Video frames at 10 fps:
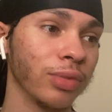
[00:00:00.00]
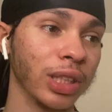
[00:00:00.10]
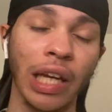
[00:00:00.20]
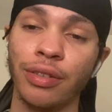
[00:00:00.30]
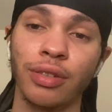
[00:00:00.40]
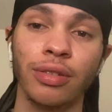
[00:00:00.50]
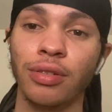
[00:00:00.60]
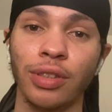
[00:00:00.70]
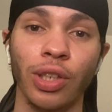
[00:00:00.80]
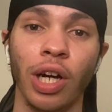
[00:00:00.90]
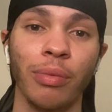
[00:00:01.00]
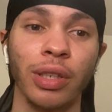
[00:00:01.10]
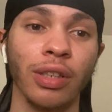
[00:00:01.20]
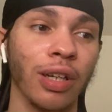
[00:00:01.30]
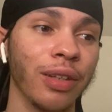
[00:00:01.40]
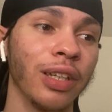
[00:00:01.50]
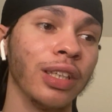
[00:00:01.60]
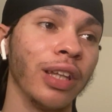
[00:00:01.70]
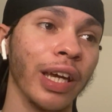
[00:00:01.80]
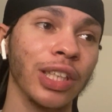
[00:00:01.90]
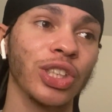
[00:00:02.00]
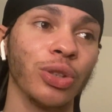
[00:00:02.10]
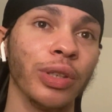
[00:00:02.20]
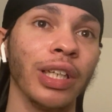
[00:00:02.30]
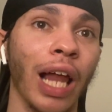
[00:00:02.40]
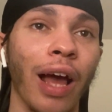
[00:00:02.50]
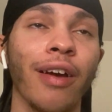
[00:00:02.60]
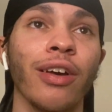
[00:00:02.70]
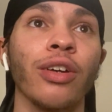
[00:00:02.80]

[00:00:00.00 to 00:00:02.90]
says. You know what I mean? Clearly the history, like,